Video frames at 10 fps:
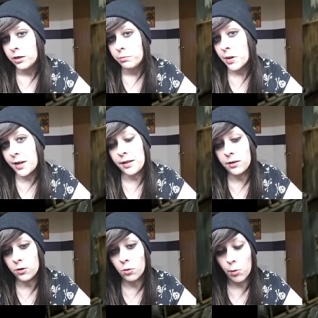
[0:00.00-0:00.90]
pay
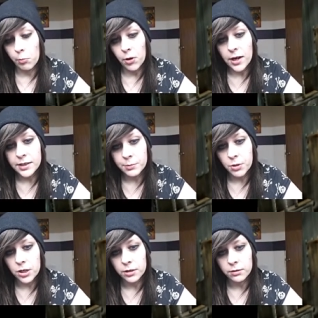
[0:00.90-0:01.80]
the normal price,
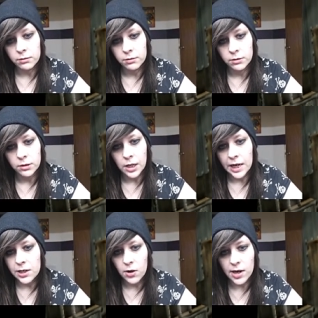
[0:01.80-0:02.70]
but
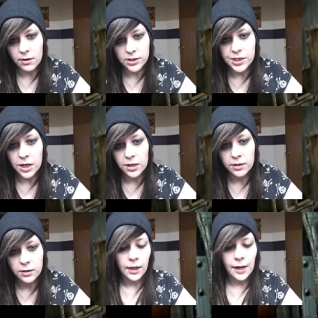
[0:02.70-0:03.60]
I know how it's
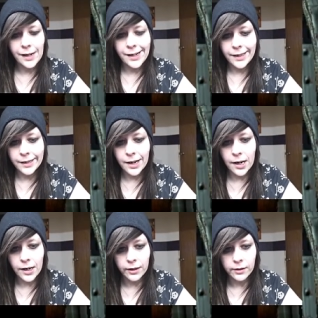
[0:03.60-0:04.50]
done. Hey,
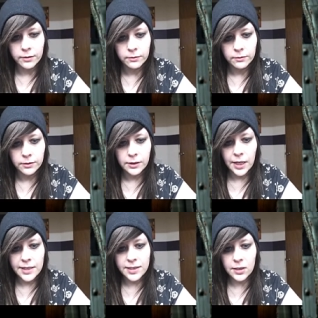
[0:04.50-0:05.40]
Karg.
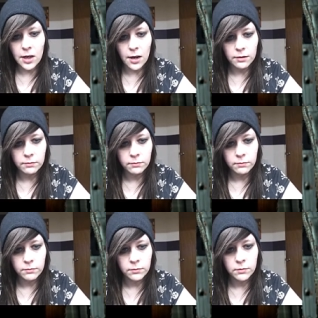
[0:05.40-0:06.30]
Thanks a lot.
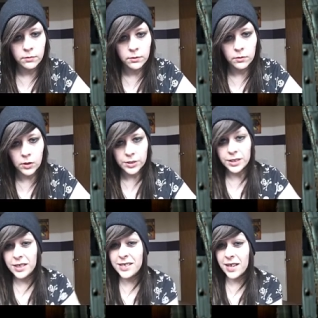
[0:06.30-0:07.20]
Well, it's
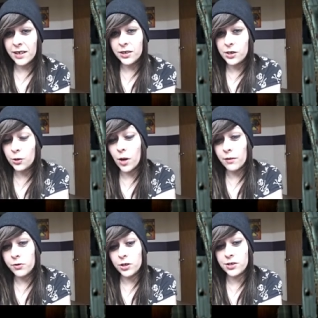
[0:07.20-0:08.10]
the least I could do
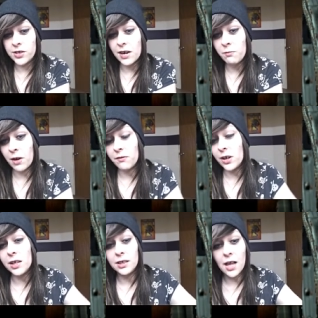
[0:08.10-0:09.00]
after you saved my
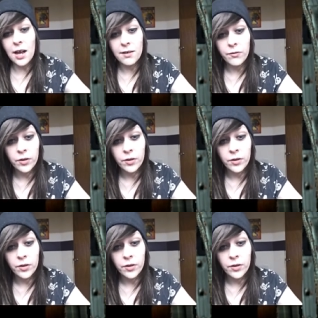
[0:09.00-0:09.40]
fucking life.